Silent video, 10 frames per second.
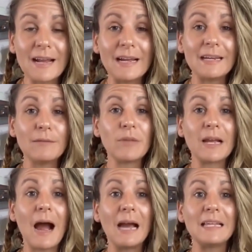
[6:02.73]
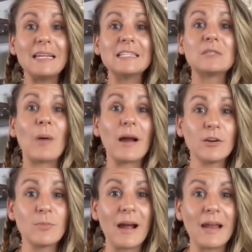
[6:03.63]
and I'm like highly
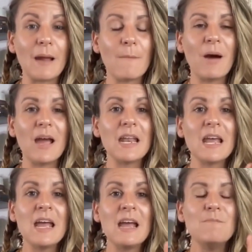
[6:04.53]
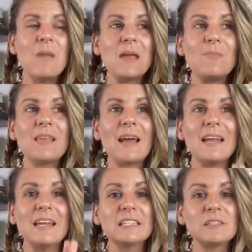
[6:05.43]
inspired by. But maybe
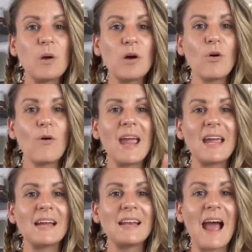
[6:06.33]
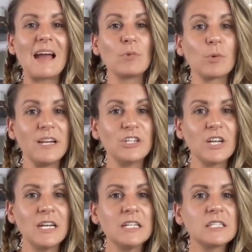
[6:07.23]
that inspo and
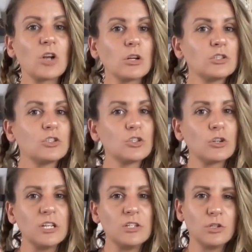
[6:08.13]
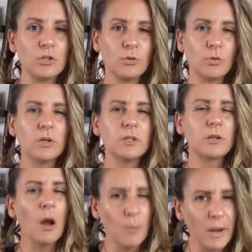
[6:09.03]
admiration starts to turn into
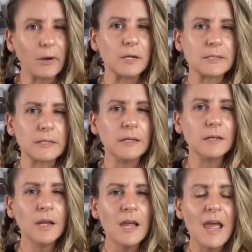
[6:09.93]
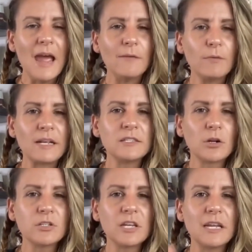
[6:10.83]
comparison. And when I
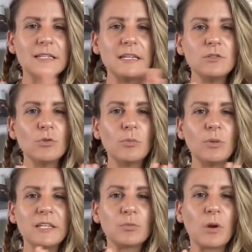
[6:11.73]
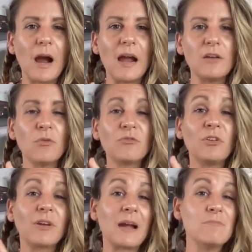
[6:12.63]
start to get into a place where I don't
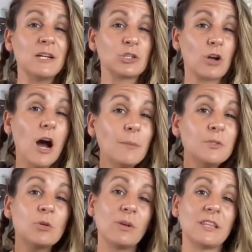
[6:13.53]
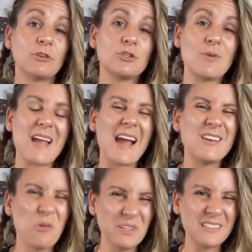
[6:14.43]
feel like I measure up to what they're doing, I
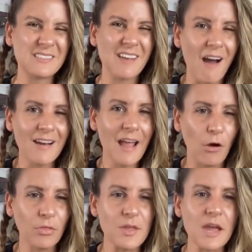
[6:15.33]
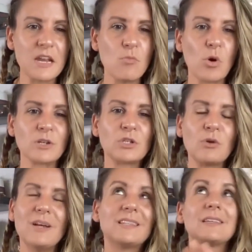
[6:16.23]
know it's not healthy anymore.
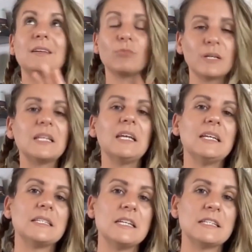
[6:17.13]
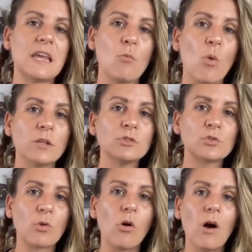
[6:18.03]
So it's really easy to take one
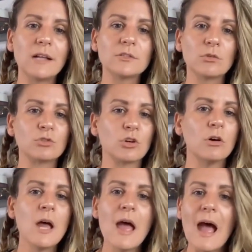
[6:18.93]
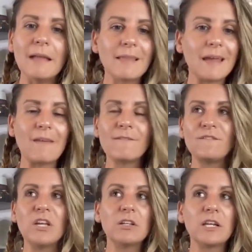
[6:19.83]
scroll on social and like
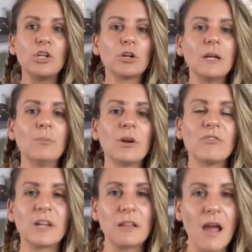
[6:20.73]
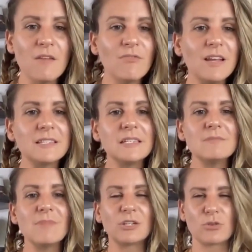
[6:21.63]
feel like your imperfect life
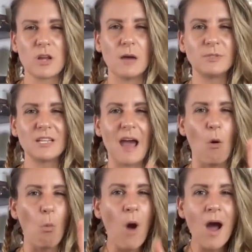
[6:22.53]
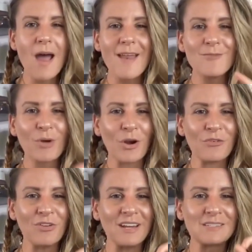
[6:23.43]
isn't measuring up to that one
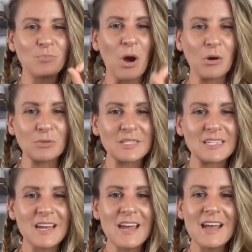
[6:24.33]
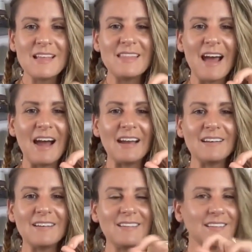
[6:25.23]
perfect post that,
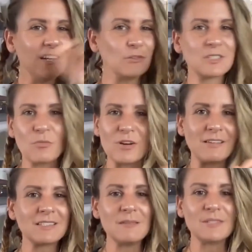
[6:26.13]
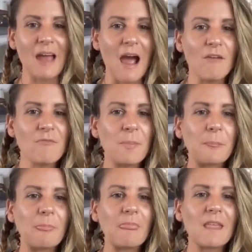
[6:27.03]
you know, someone else seems to have.
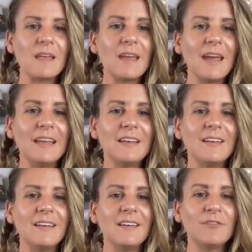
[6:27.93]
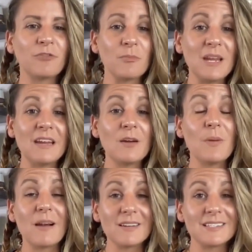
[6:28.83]
And for me,
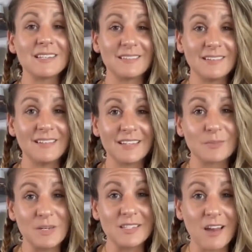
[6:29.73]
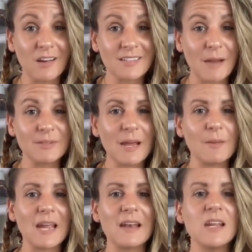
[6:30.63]
comparison gets me stuck time and
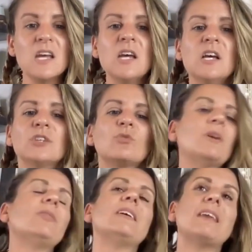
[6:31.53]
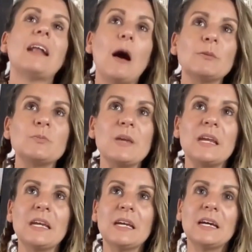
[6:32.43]
time again. So one thing that helps
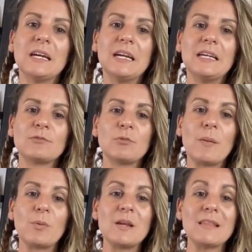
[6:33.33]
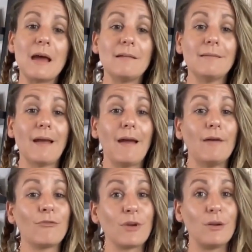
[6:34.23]
me is remembering that
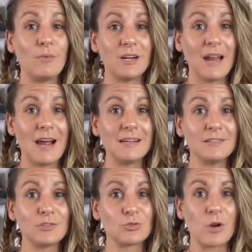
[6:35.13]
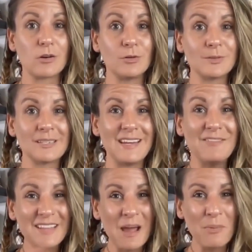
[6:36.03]
everyone has struggles.
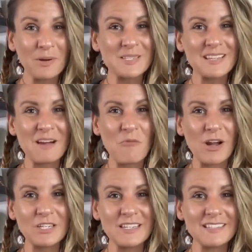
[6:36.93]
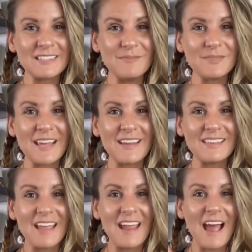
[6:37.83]
Even that person that I'm watching that seems
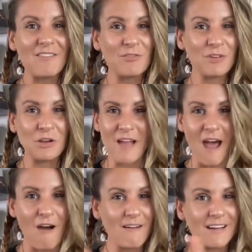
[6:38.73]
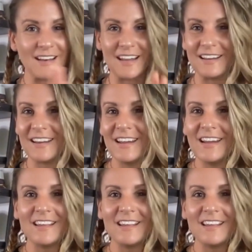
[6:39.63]
like they have it figured out and like